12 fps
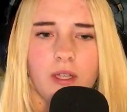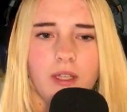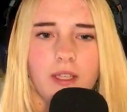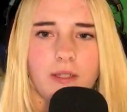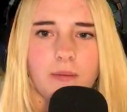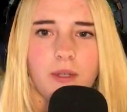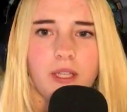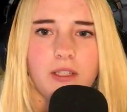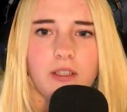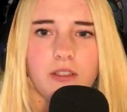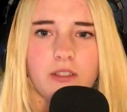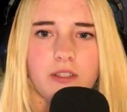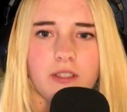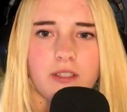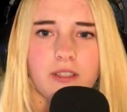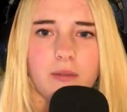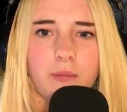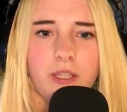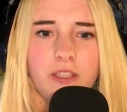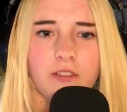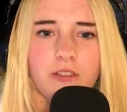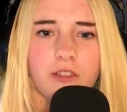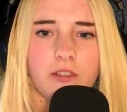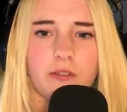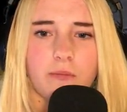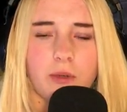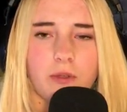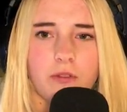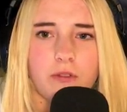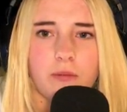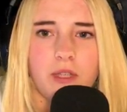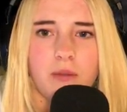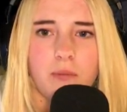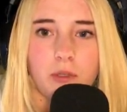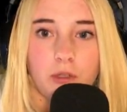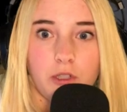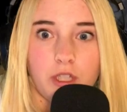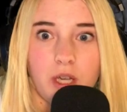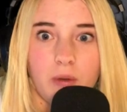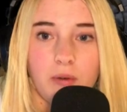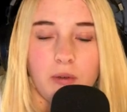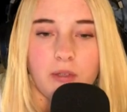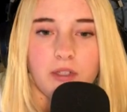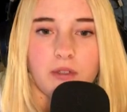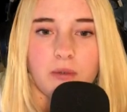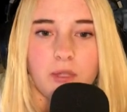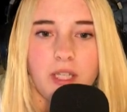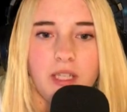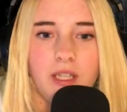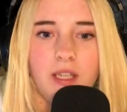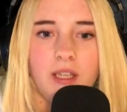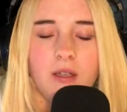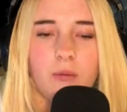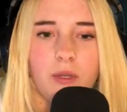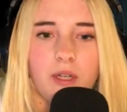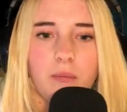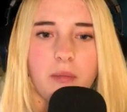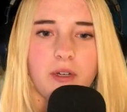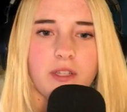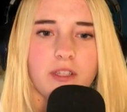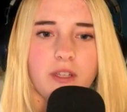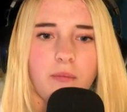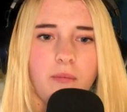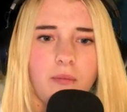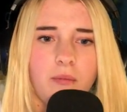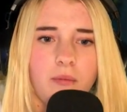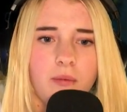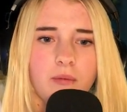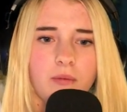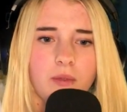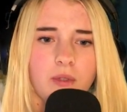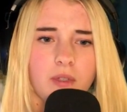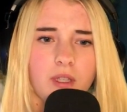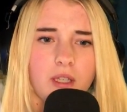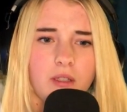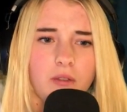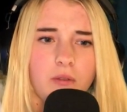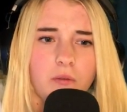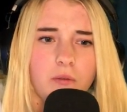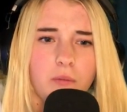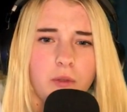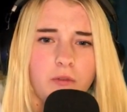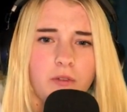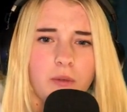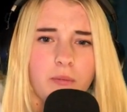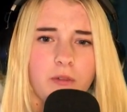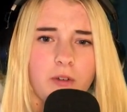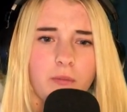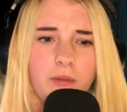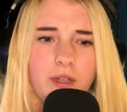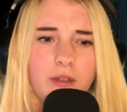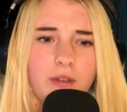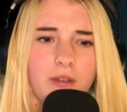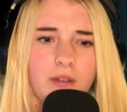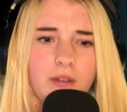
It's weird because the buttons are supposed to be pushed down on the screen when I press them. Can you remove them from the...